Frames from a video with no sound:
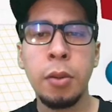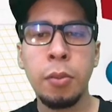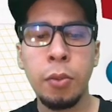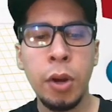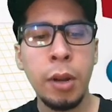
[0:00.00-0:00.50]

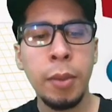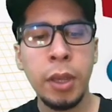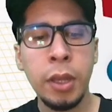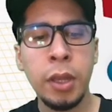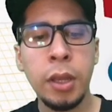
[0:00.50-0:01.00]
we're gonna make
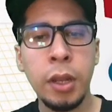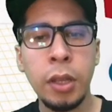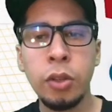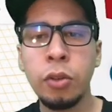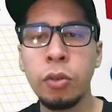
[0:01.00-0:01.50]
it
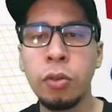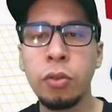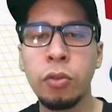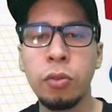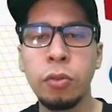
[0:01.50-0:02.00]
A2.
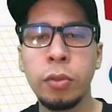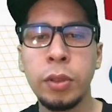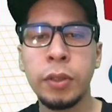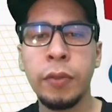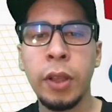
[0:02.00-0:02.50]

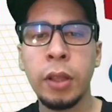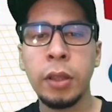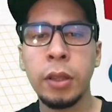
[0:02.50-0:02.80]
It's flat.